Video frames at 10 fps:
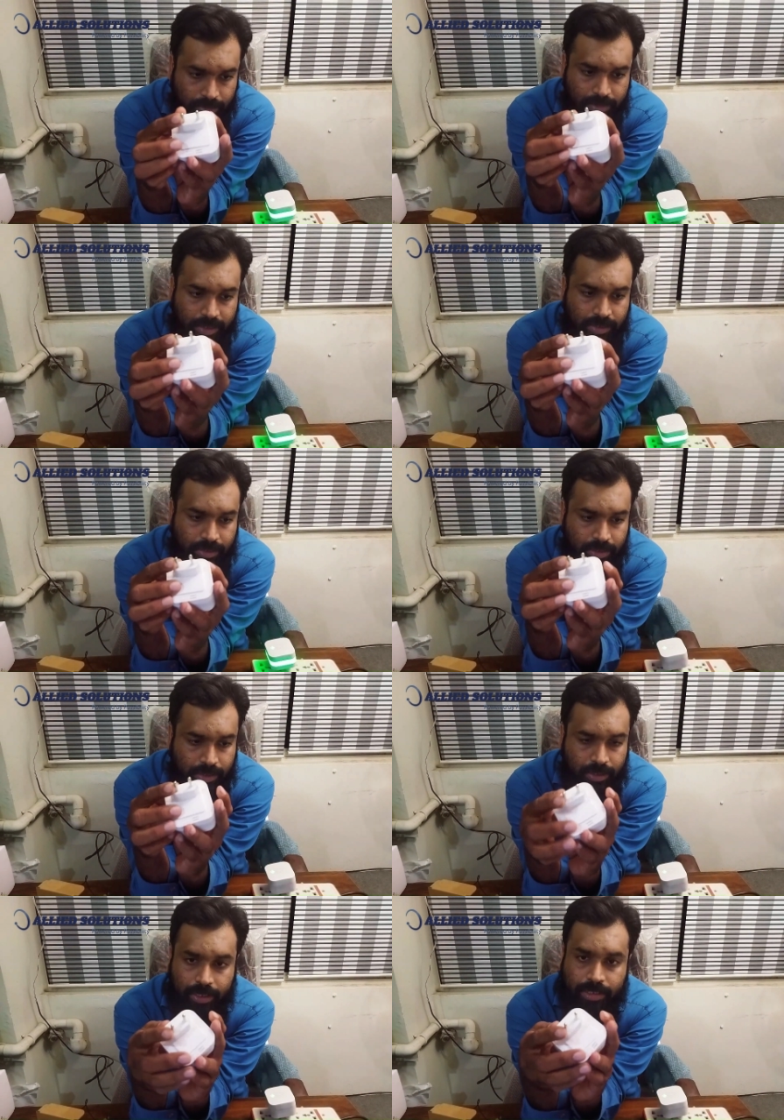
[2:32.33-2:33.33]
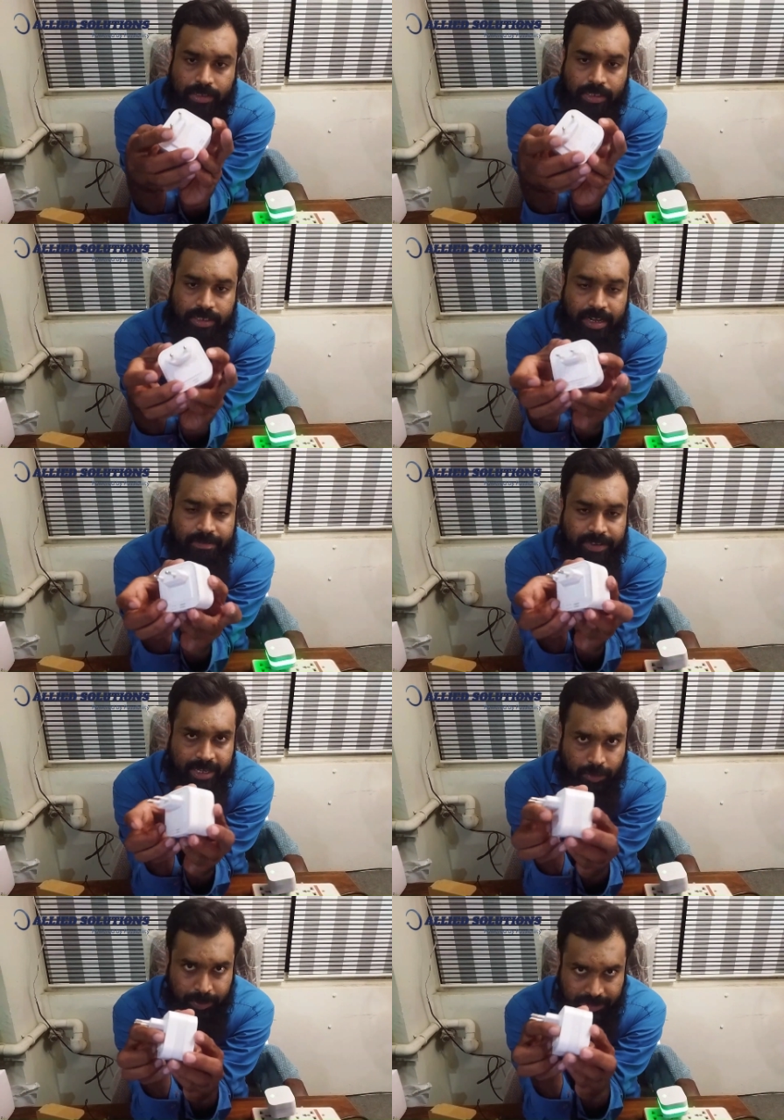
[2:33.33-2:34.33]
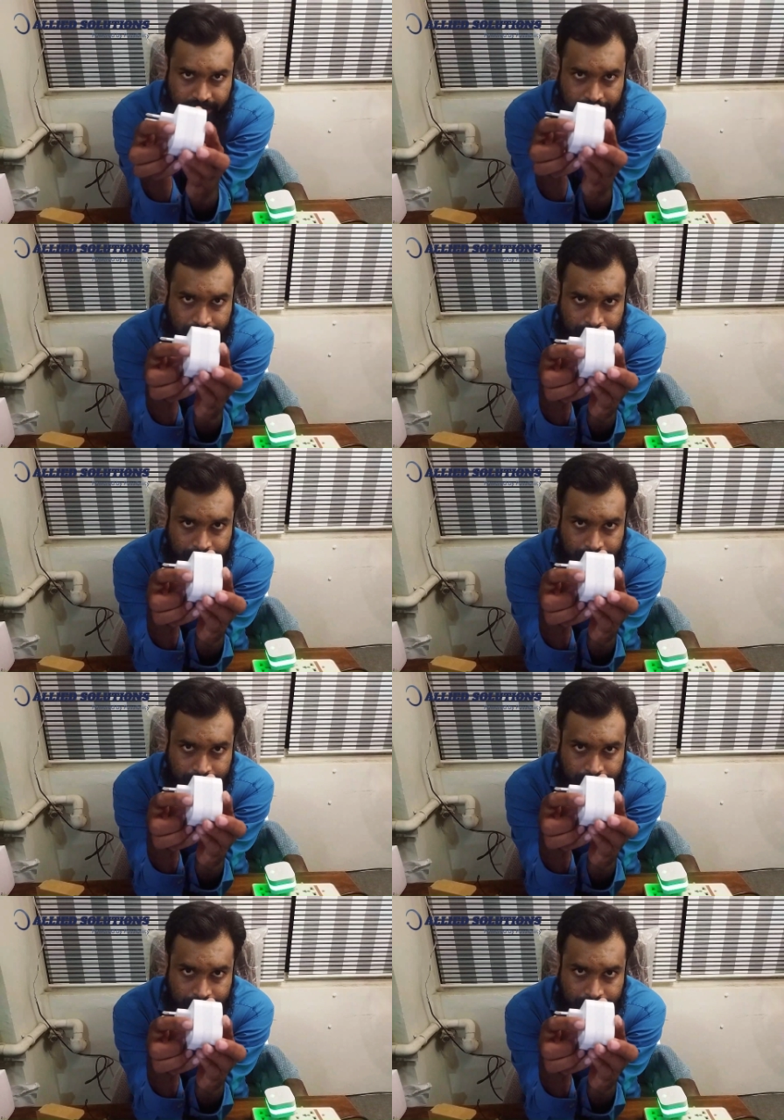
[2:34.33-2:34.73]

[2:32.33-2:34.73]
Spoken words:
This is the self-test button.